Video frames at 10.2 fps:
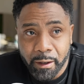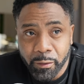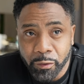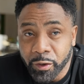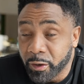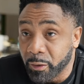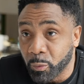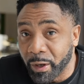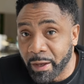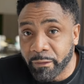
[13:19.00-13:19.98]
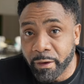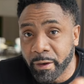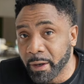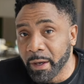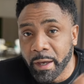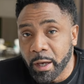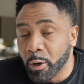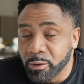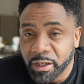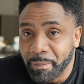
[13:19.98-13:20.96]
you can wave a
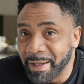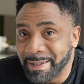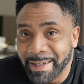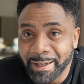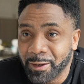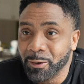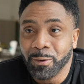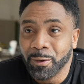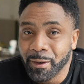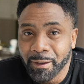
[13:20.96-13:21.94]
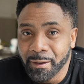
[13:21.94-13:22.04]
LGBTQ